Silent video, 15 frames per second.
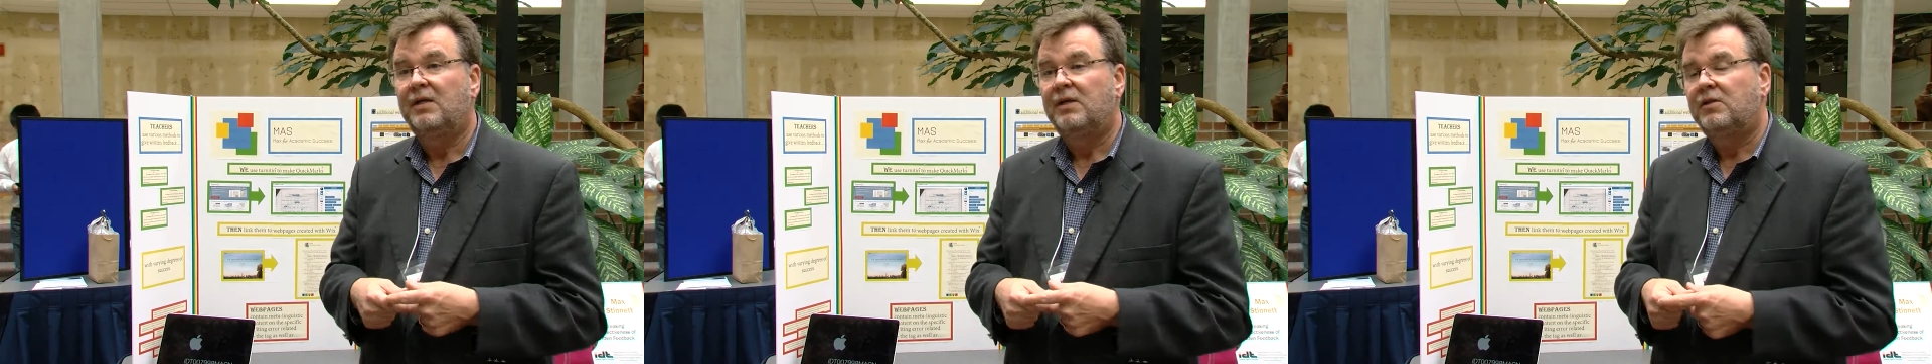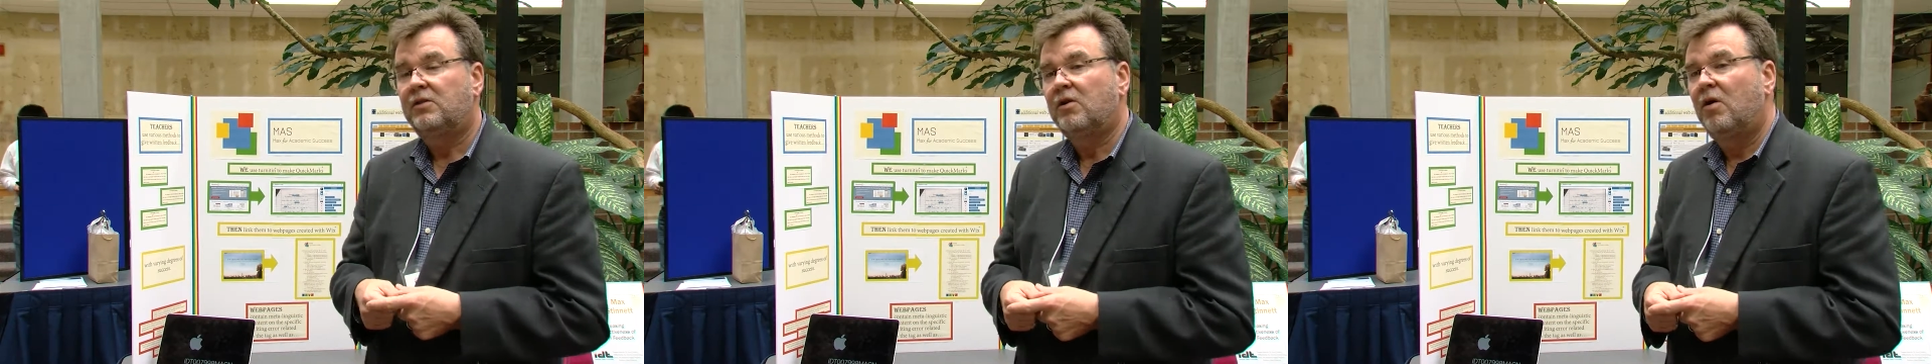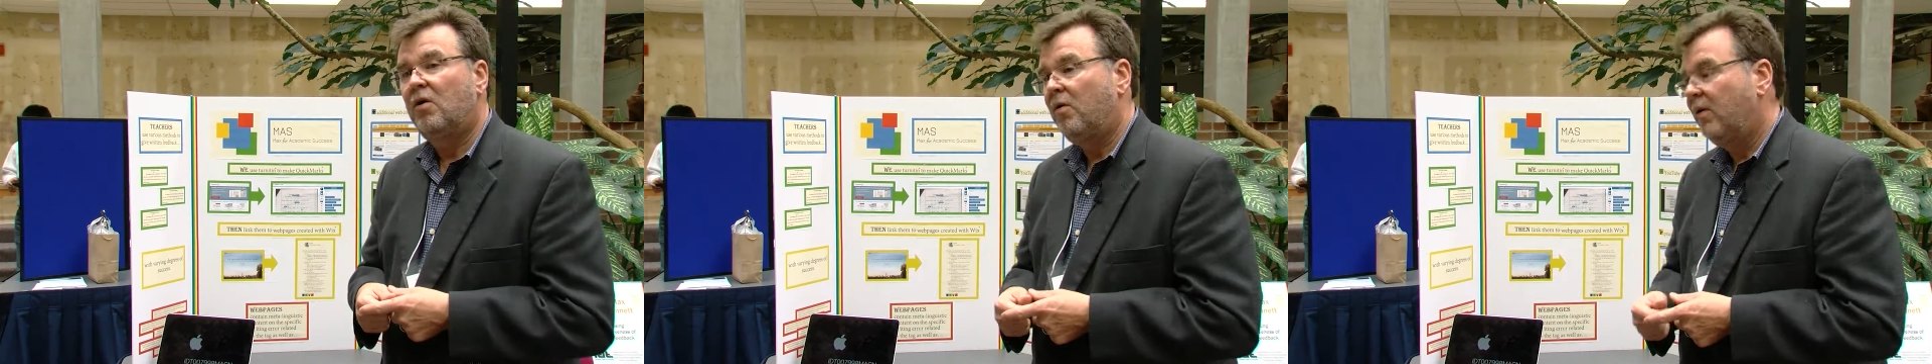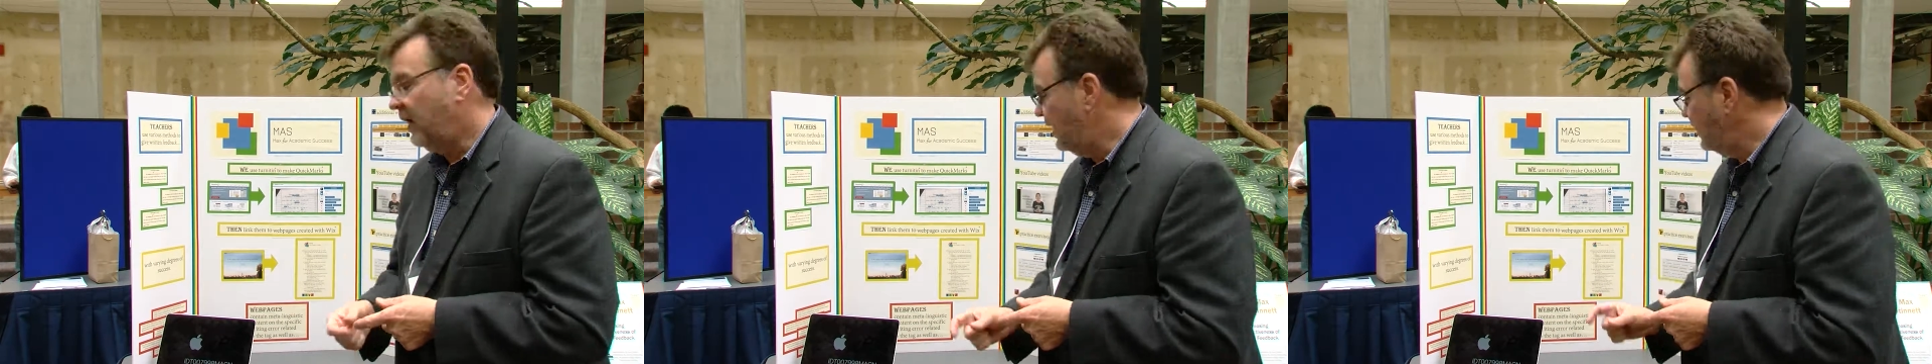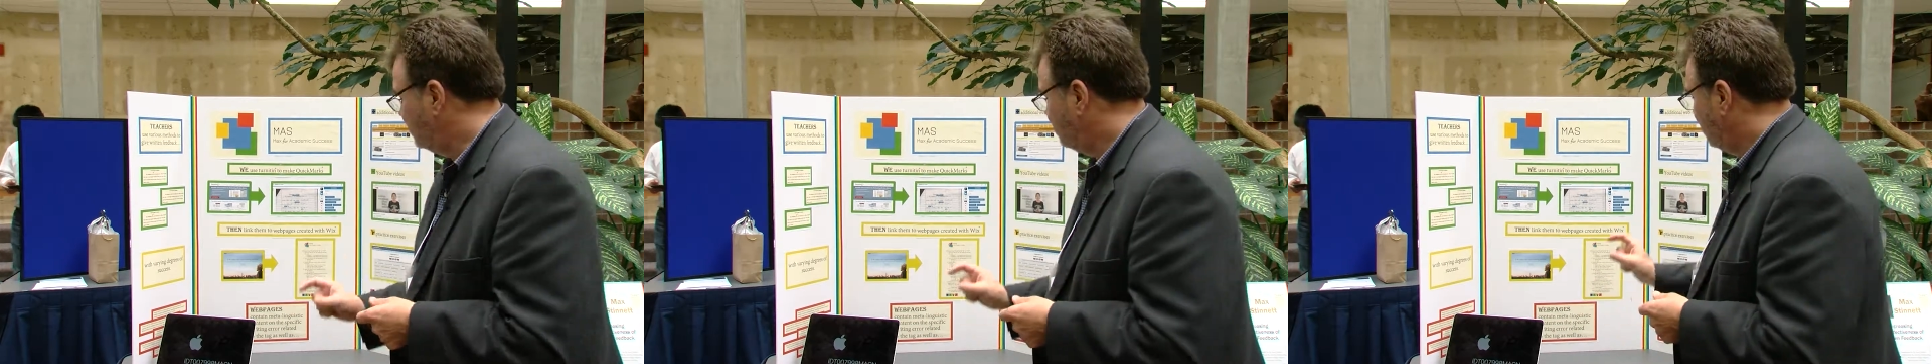So
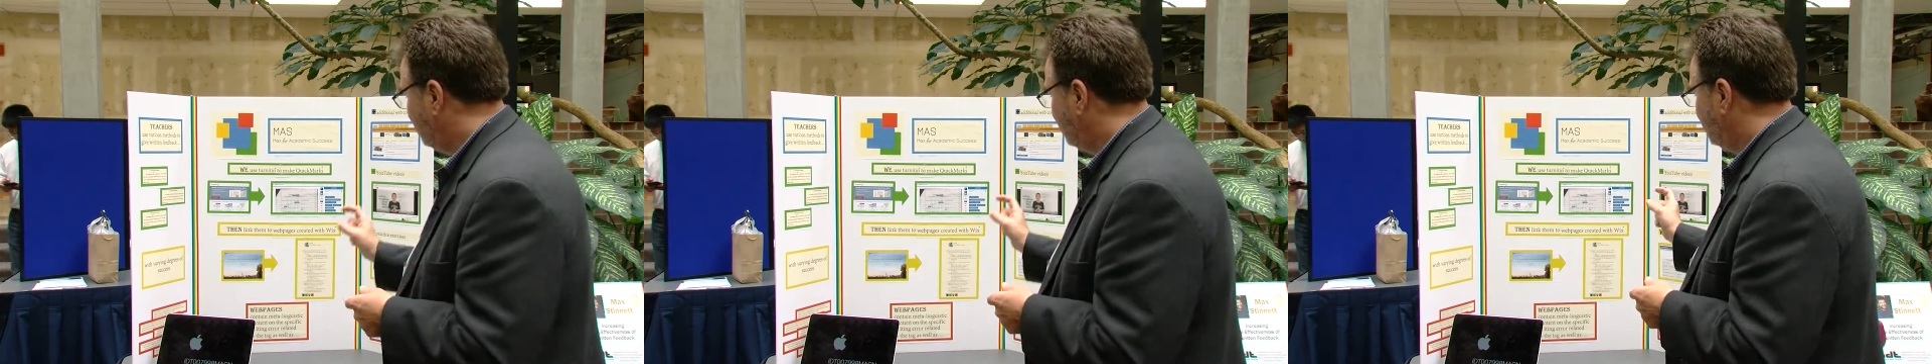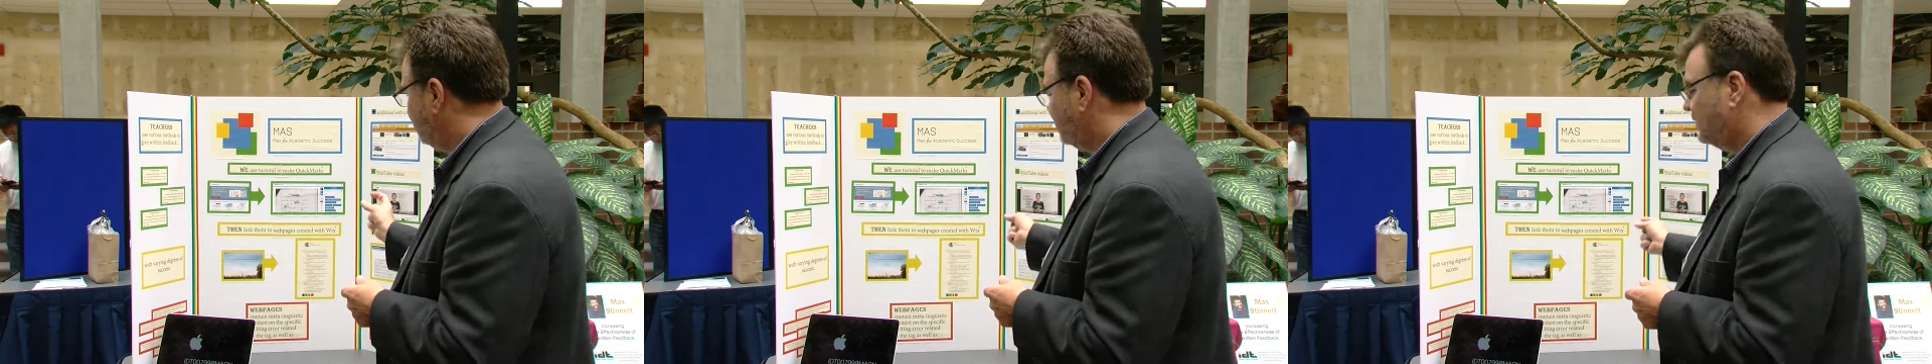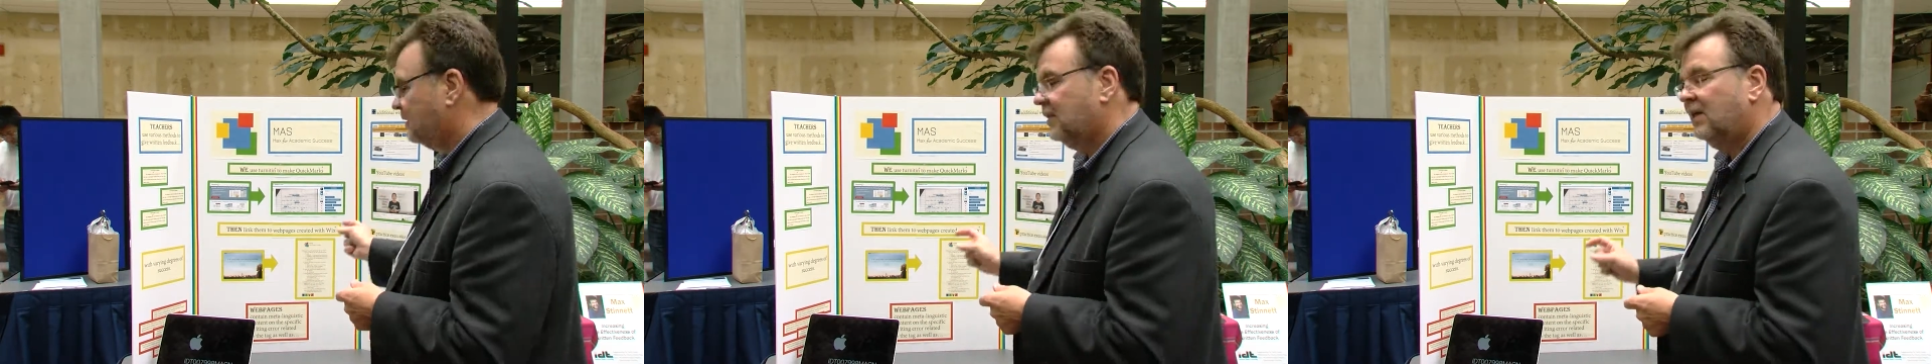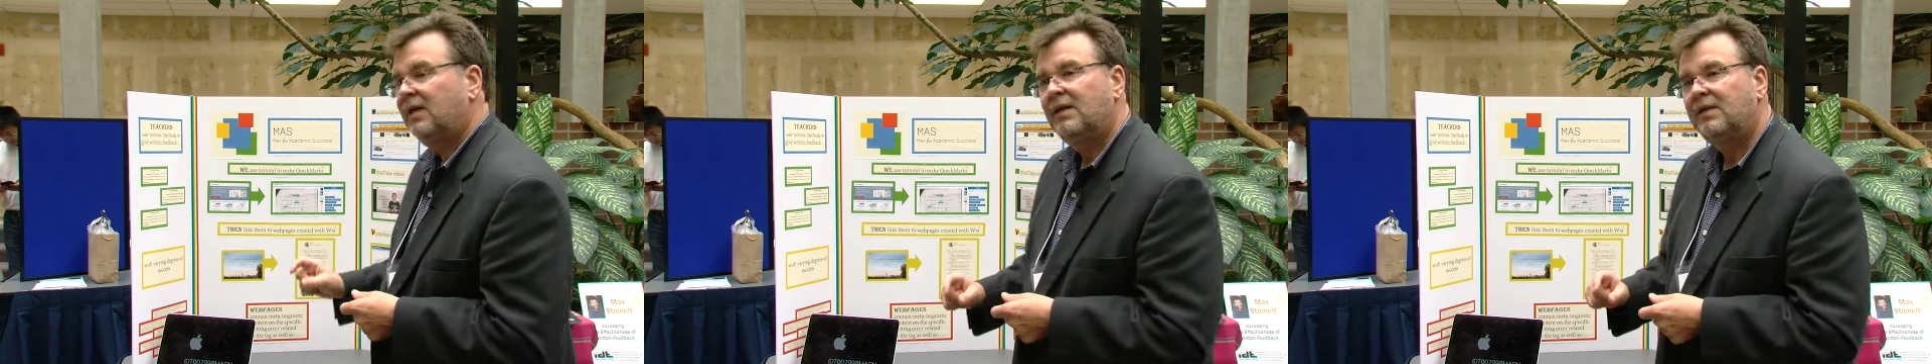each one of these is